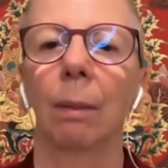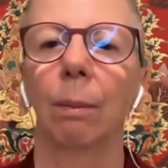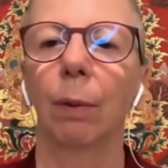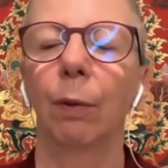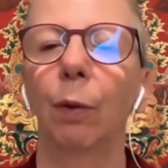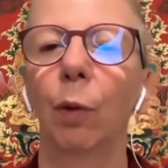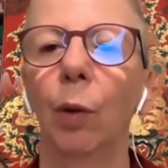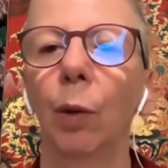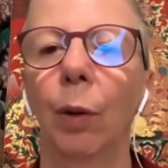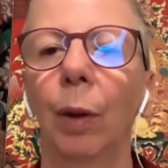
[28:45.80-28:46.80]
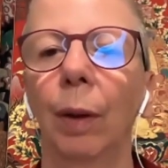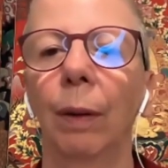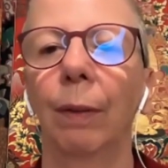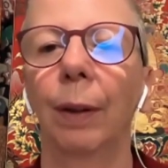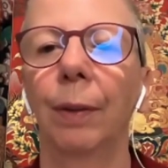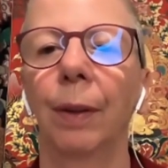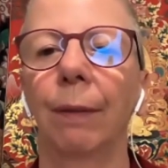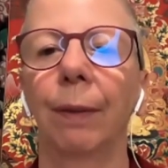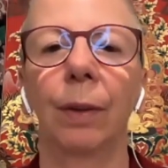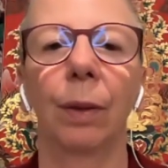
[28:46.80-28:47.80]
before
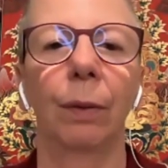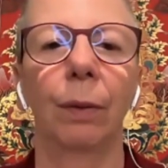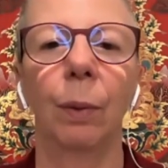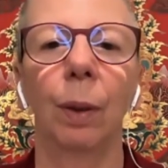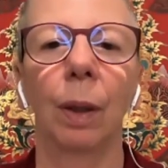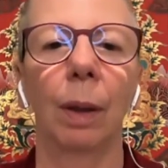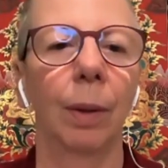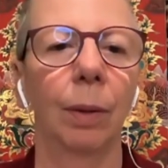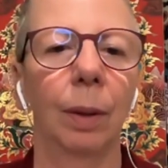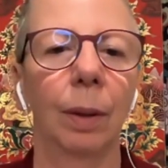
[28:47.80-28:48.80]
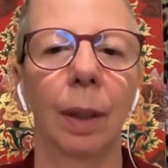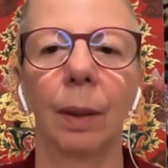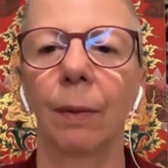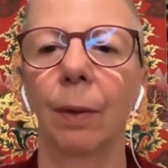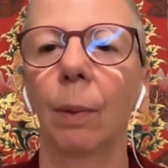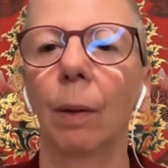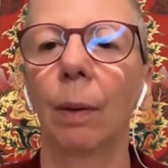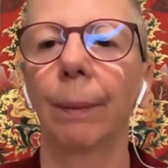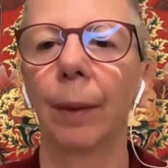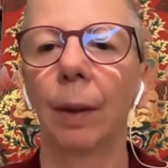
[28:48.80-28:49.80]
Vajrasattva. So if you want to come along to that, you're very
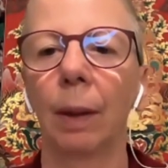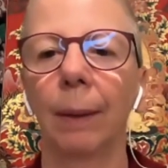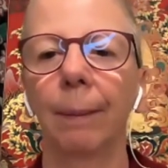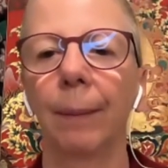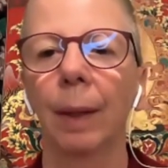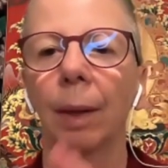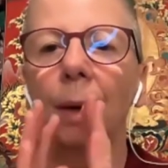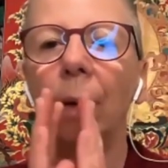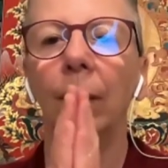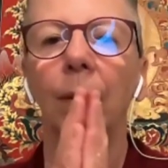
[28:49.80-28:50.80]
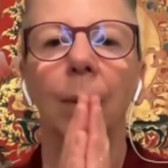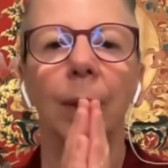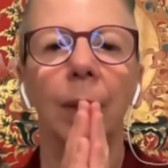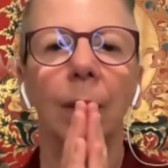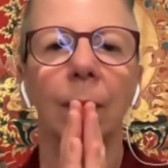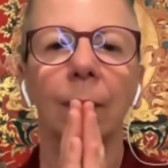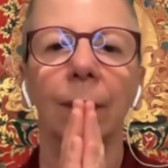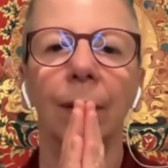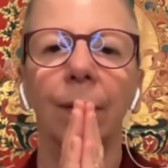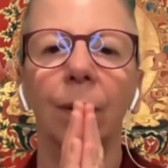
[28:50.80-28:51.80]
welcome. Okay. All right, everybody. Lots of
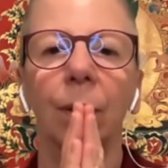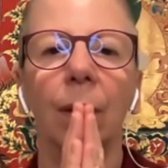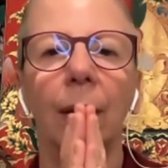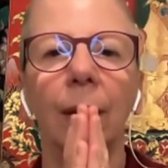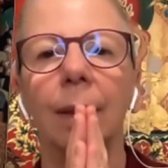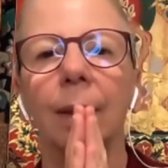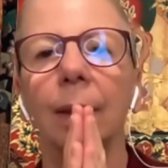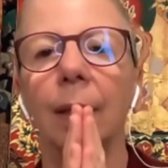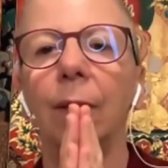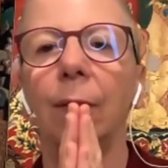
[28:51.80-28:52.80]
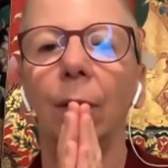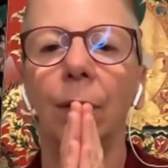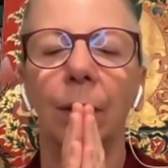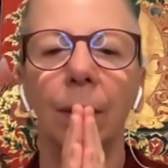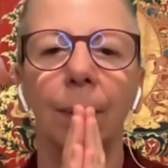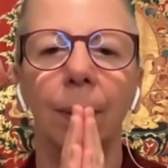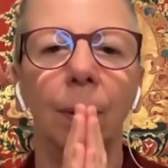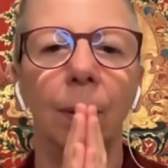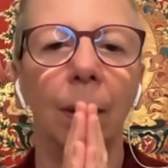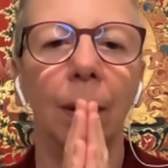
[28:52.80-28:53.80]
love. Good night. Thank you for hosting,
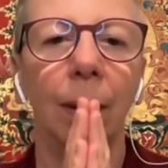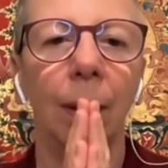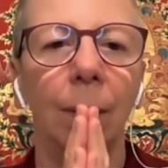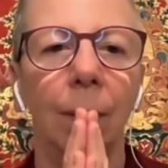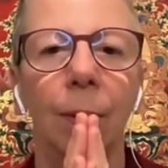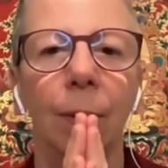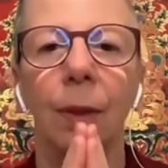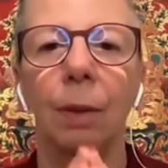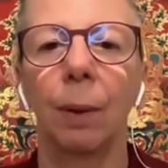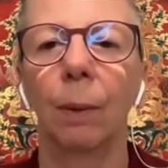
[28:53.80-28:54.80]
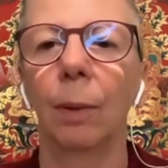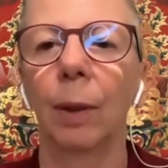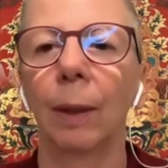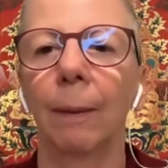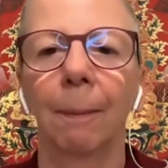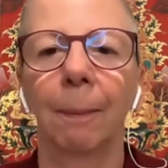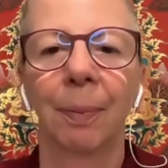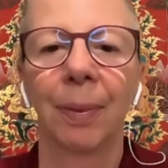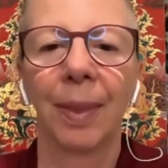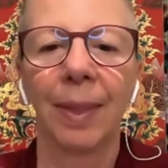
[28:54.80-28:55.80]
people. And I will see you tomorrow morning.
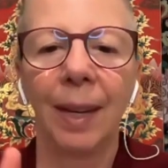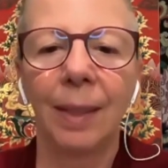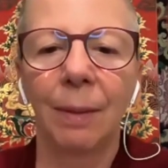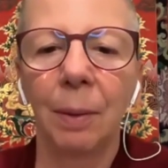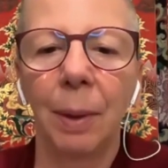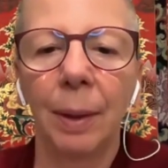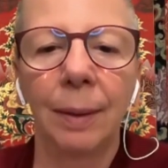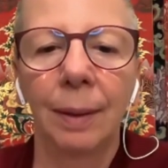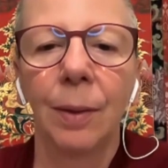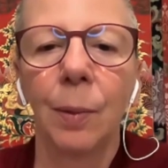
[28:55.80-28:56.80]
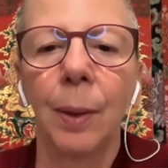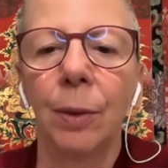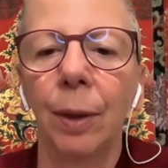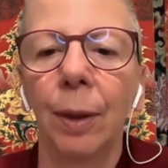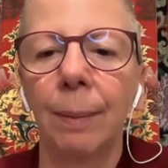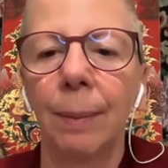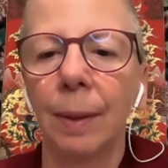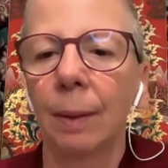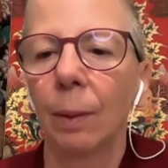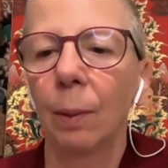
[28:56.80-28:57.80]
Thanks, everyone. Sweet
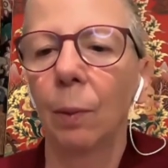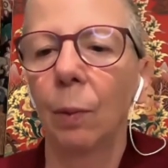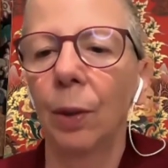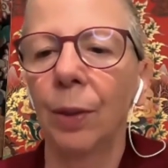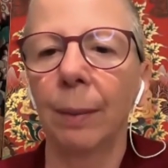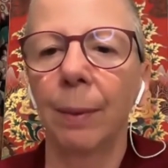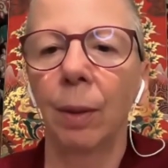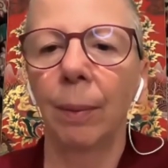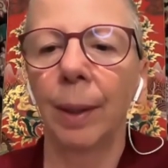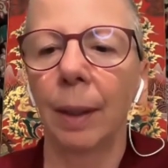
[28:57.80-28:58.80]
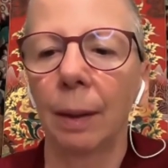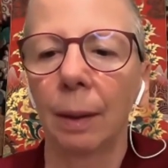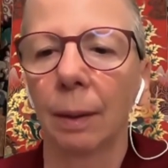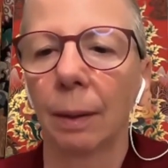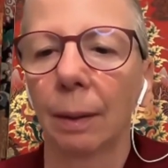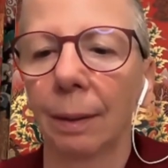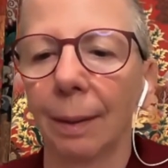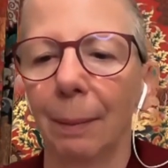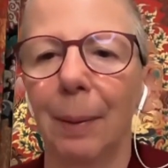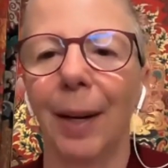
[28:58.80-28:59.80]
dreams. Watch some comedy.
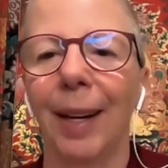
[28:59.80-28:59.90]
Bye.